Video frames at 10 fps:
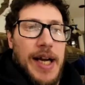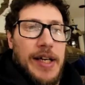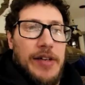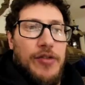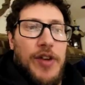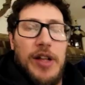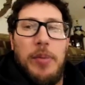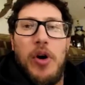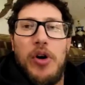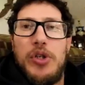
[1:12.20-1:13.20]
kind of fell
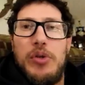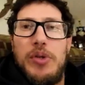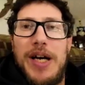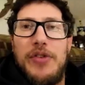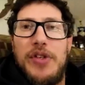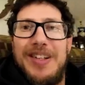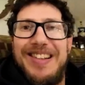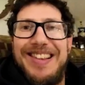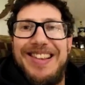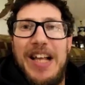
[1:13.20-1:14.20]
apart
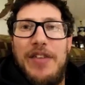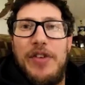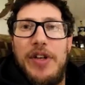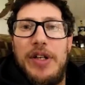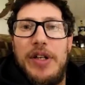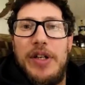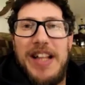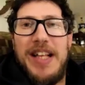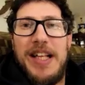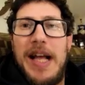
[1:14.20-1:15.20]
2011. But
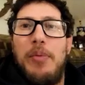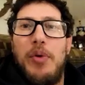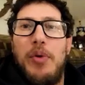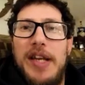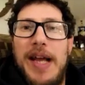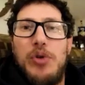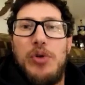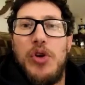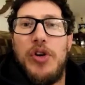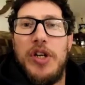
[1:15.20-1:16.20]
I think at that point, the
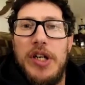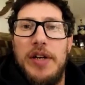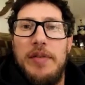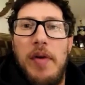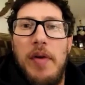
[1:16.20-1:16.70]
damage was already done.